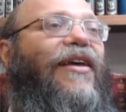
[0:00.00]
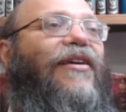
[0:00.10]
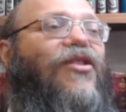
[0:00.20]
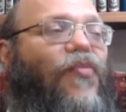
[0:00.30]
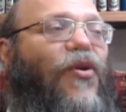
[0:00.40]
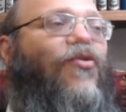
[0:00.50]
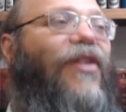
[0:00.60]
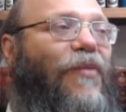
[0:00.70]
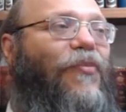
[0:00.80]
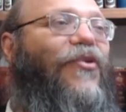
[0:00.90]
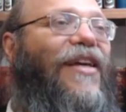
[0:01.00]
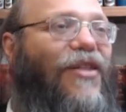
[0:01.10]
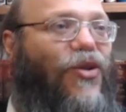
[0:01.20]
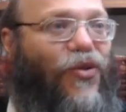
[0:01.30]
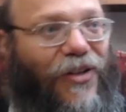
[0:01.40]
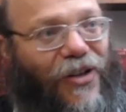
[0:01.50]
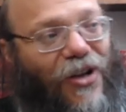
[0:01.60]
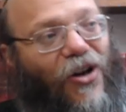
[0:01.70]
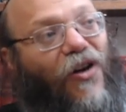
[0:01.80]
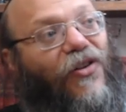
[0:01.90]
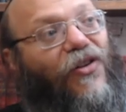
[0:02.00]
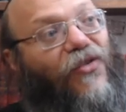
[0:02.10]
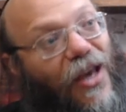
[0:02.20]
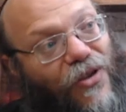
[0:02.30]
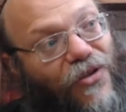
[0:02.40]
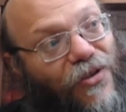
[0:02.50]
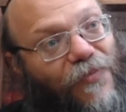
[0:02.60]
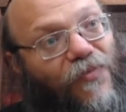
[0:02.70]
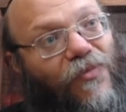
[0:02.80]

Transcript: spiritual prehistory of the creation,